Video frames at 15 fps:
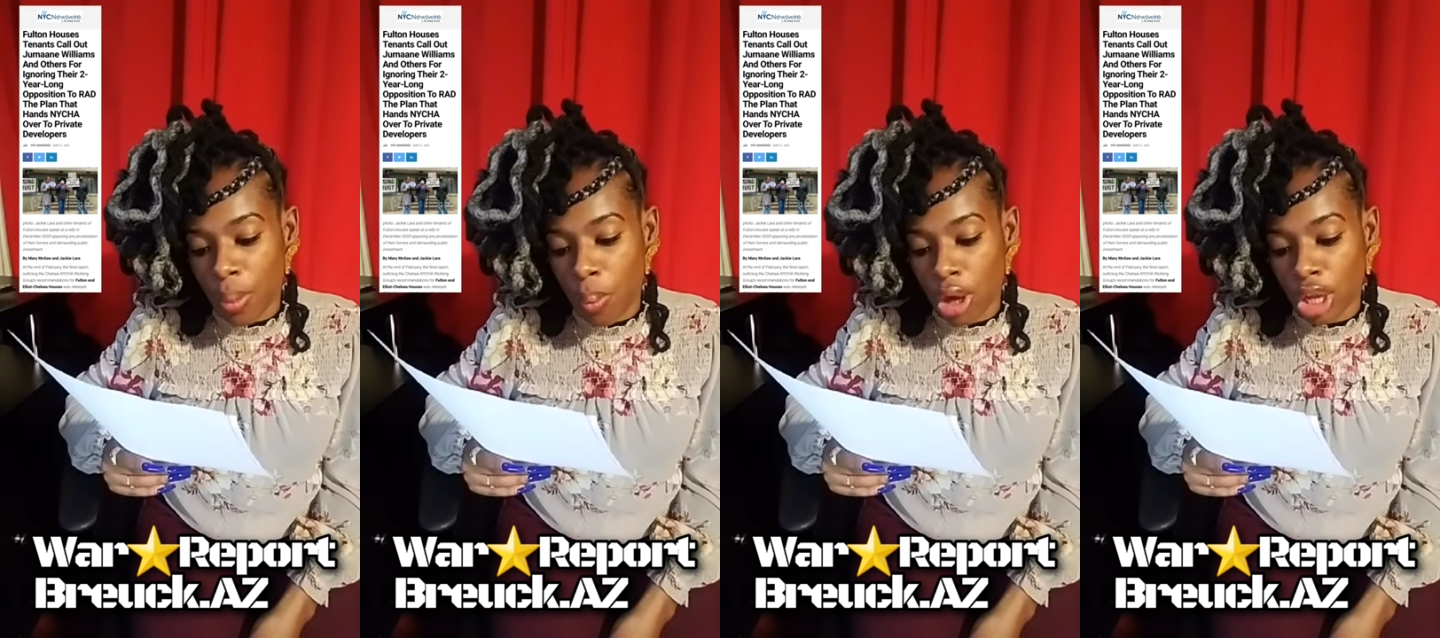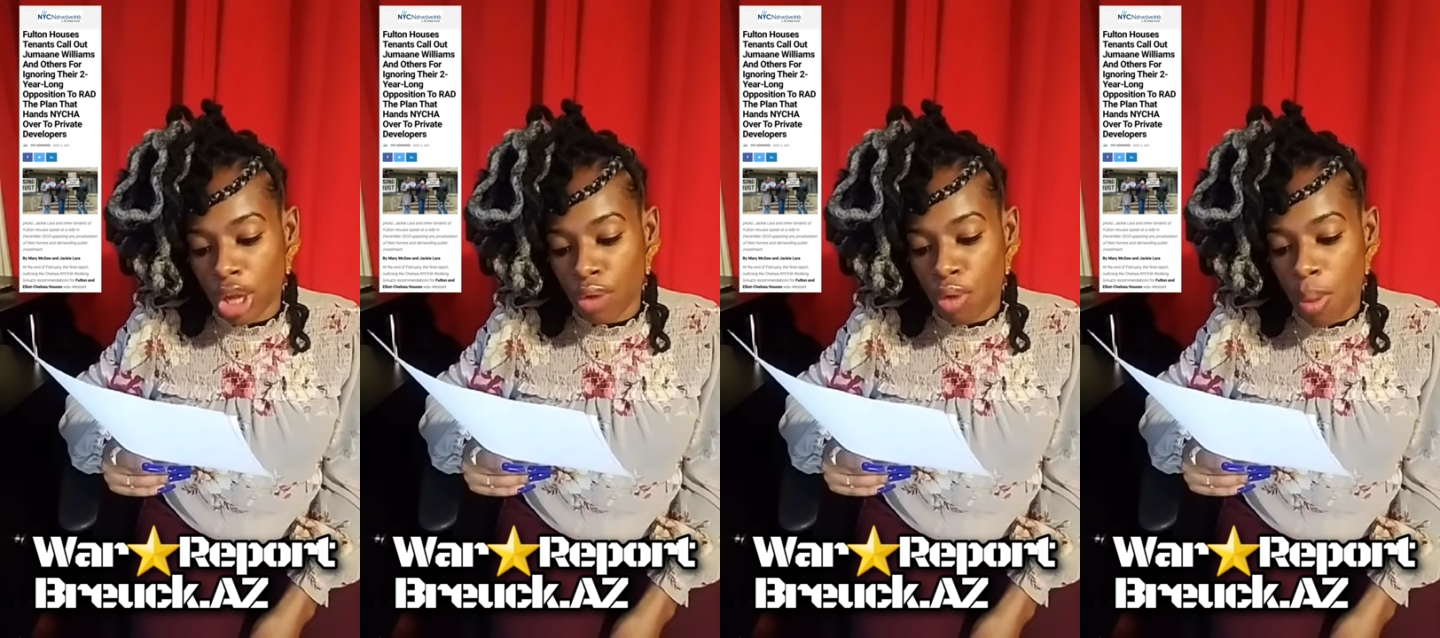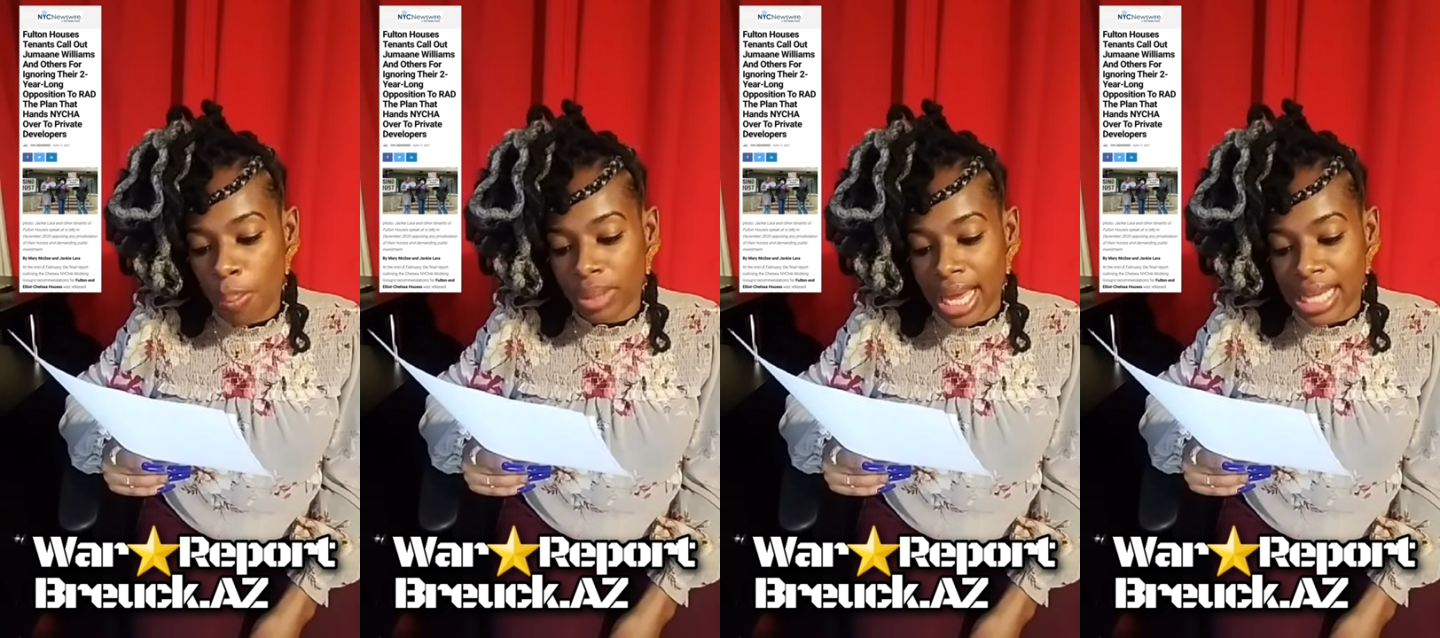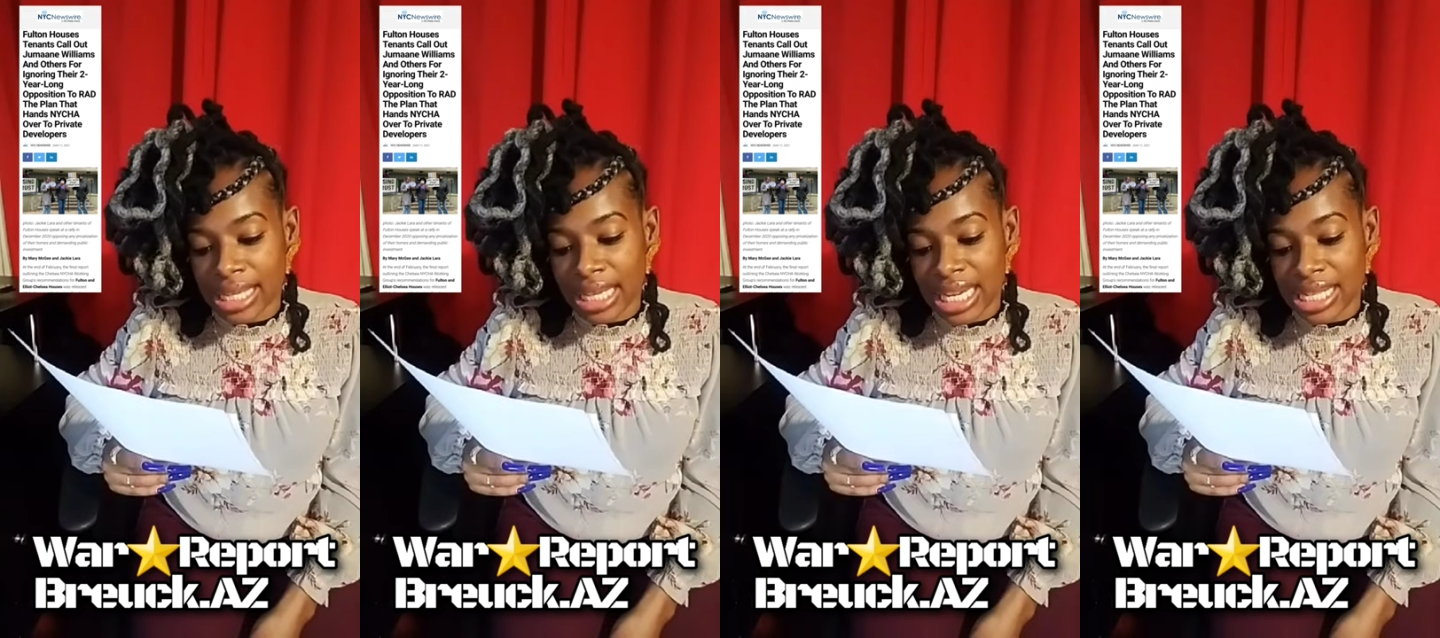the working group
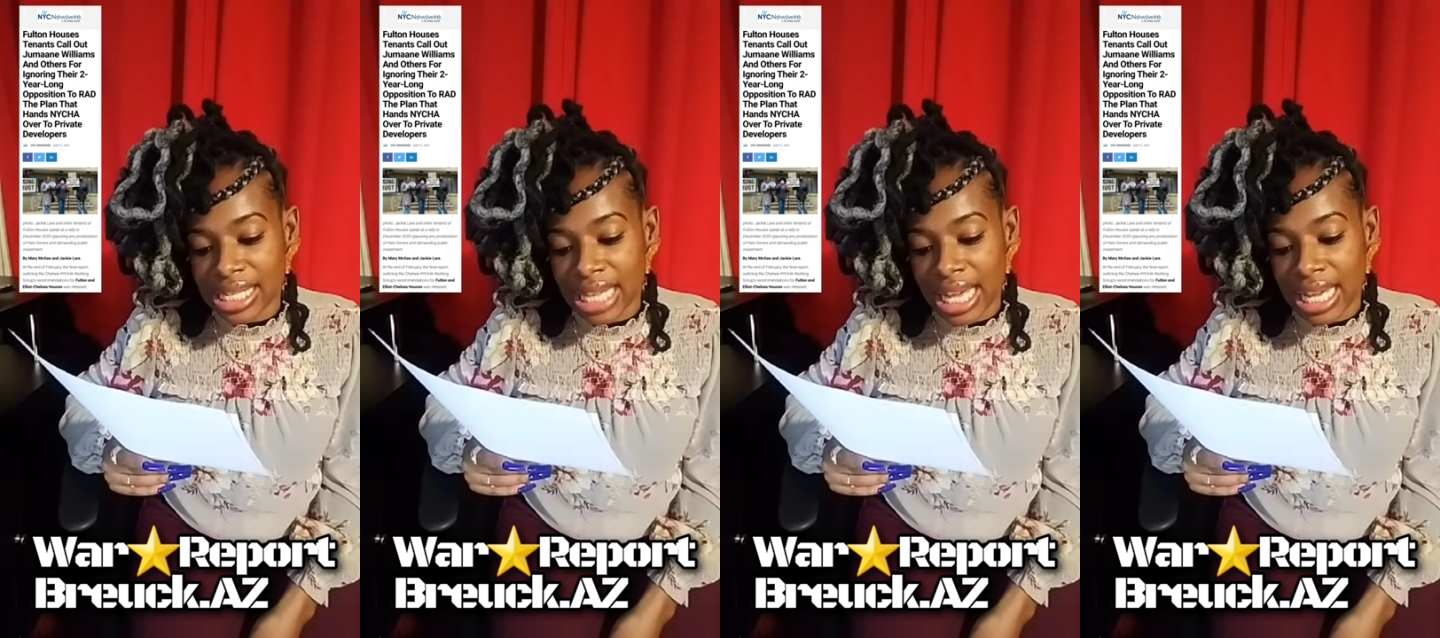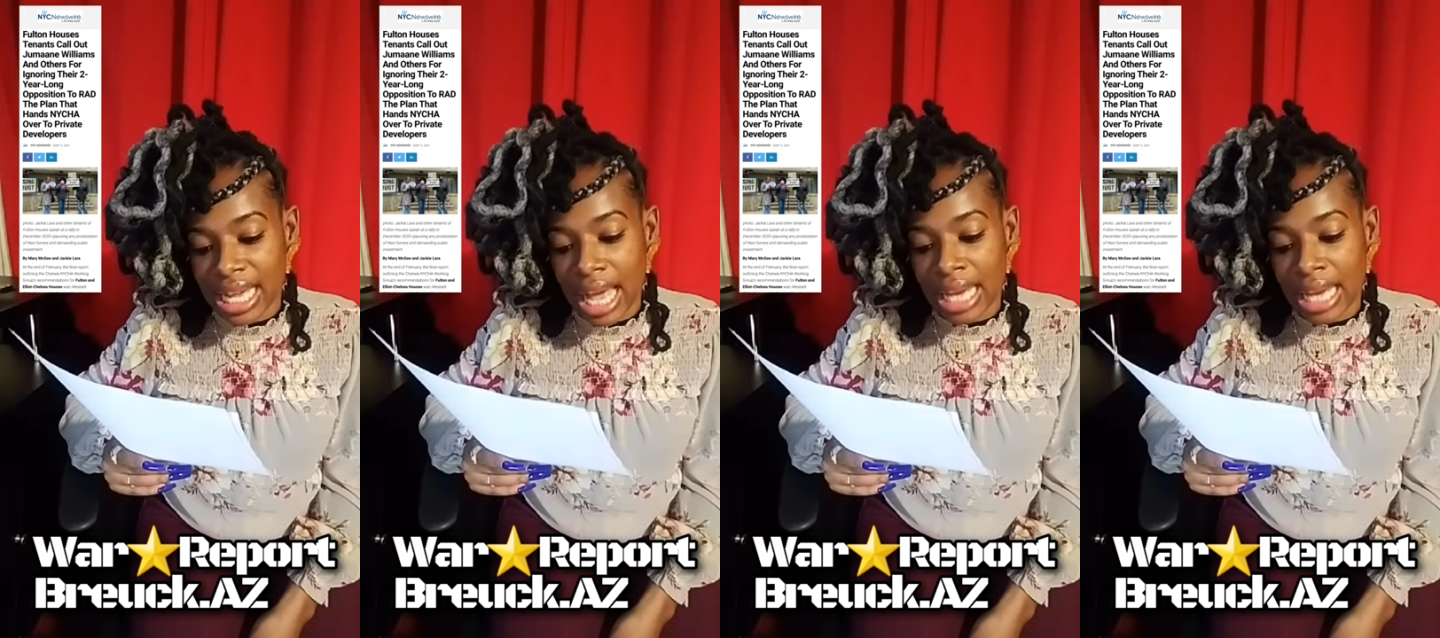plan lists,